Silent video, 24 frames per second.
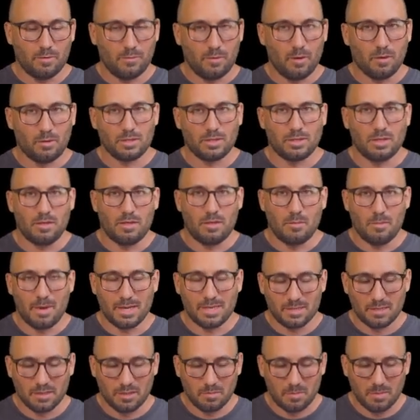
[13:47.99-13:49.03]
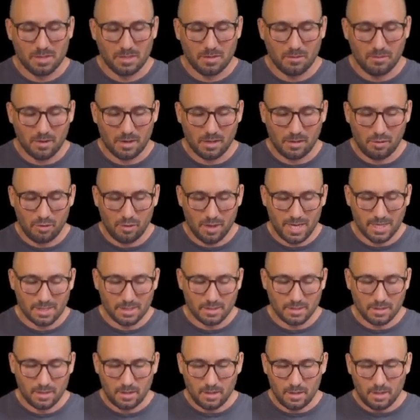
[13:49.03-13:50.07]
focus on the muscle specific
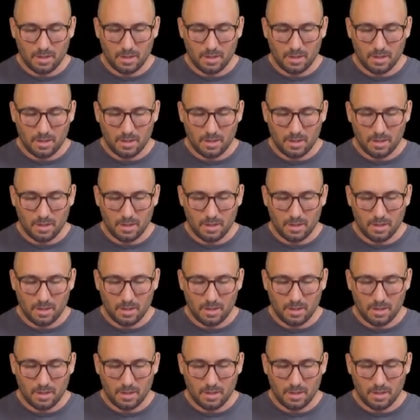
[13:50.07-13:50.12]
things.